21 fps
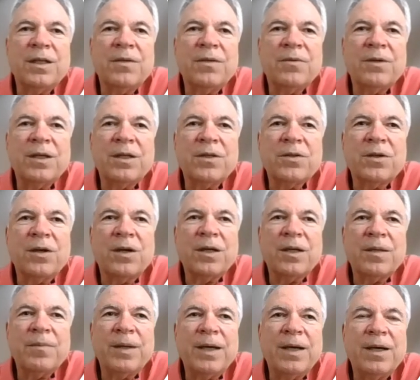where they talk
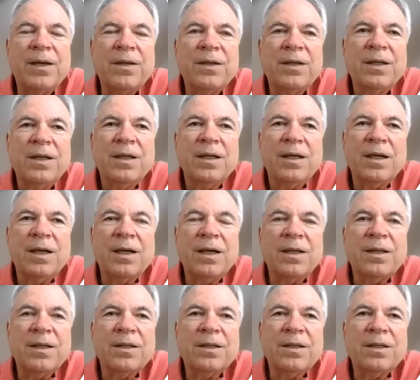about
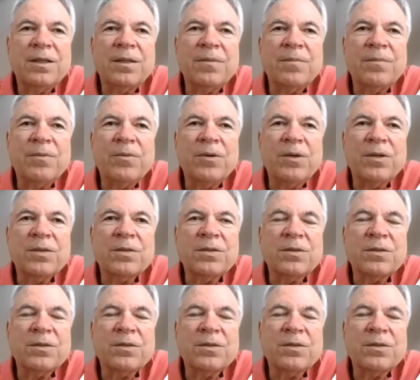the importance